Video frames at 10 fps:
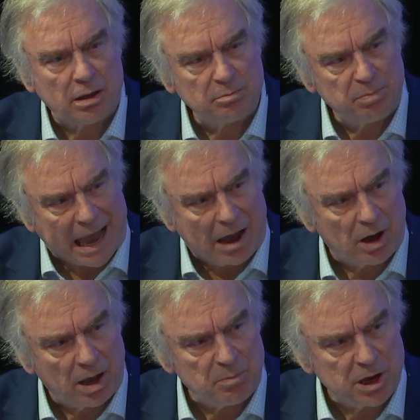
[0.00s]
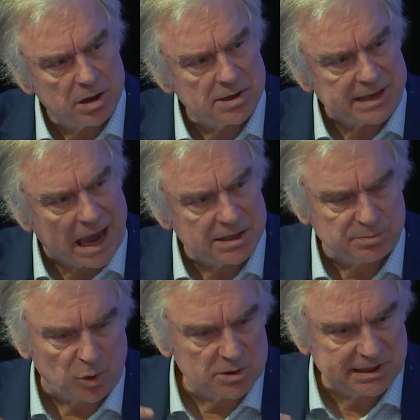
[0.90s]
power because that's
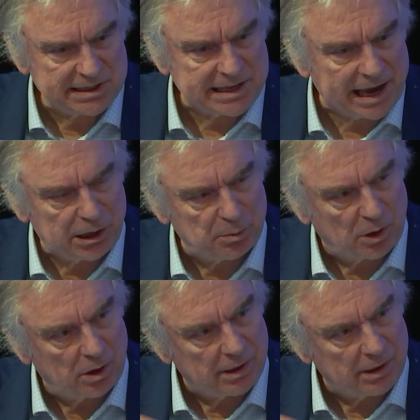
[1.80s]
more sustainable,